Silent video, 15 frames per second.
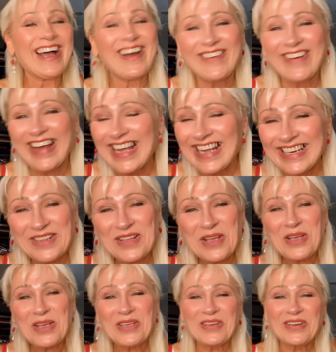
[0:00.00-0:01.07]
All right.
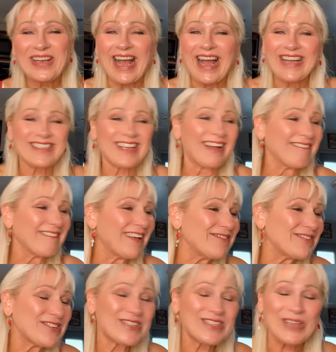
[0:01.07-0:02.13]
You guys, I
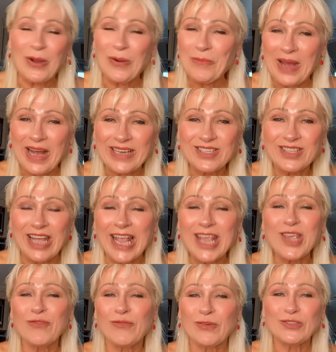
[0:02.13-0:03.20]
love you so much.
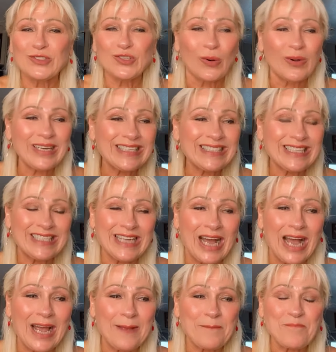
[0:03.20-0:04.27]
Thank you for joining
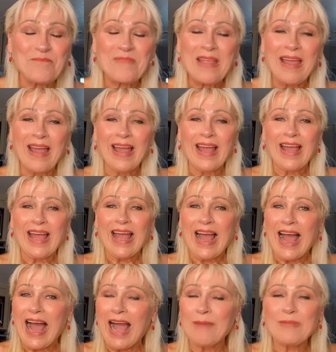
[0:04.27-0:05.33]
tonight.
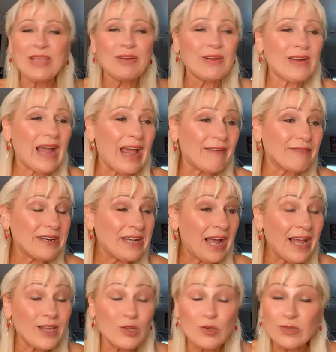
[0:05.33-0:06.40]
I'm here every
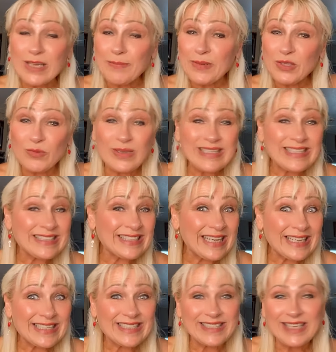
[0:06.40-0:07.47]
night, usually between
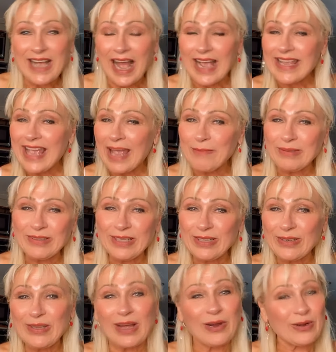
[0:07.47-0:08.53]
6. I came a
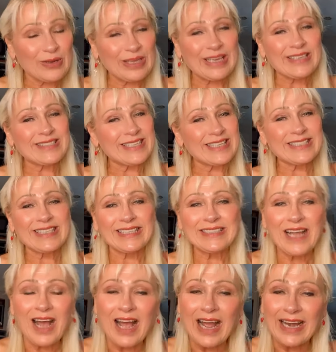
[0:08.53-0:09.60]
little earlier, 6 and
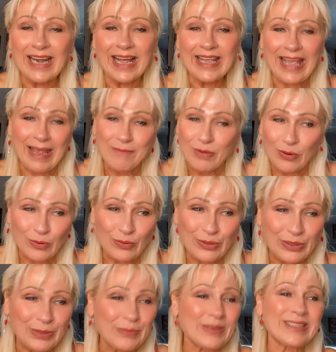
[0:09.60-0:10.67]
9. I came
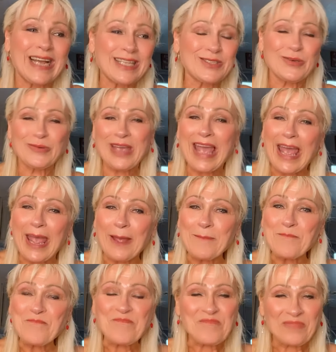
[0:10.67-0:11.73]
earlier, but that's okay.
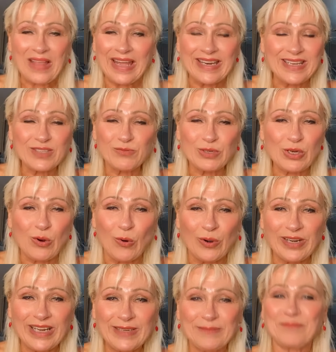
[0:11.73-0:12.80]
It is
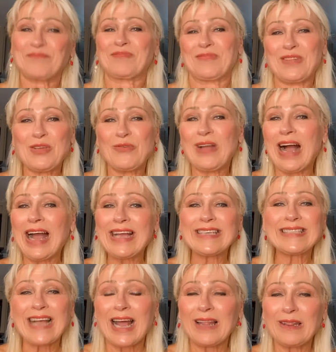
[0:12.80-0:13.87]
recorded. You
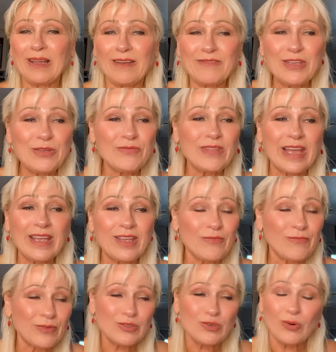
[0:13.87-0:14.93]
guys, I love you. Thank
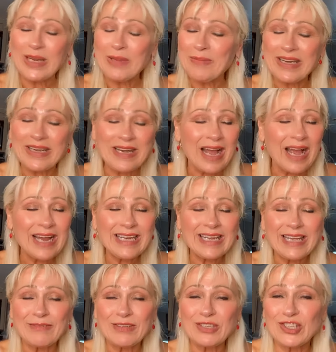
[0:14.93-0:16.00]
you for joining me tonight
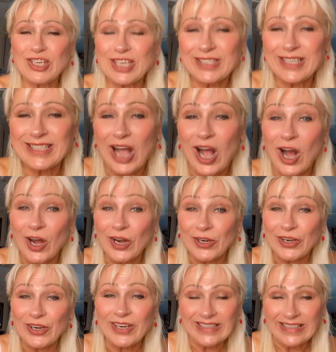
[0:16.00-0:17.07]
and giving Jesus
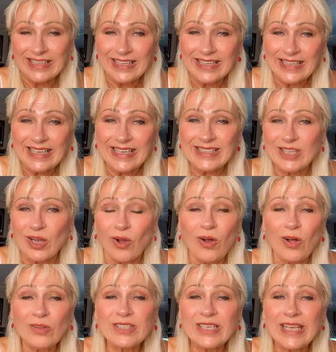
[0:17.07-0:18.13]
honor. It's
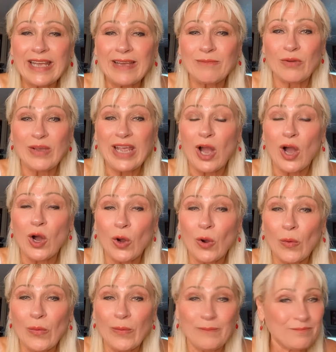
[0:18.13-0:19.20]
all to Him we
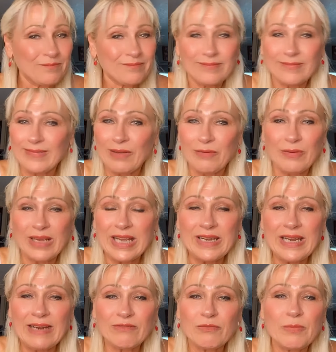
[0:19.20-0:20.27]
owe. We
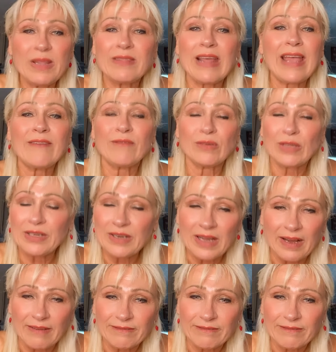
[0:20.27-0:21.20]
can never be thankful enough.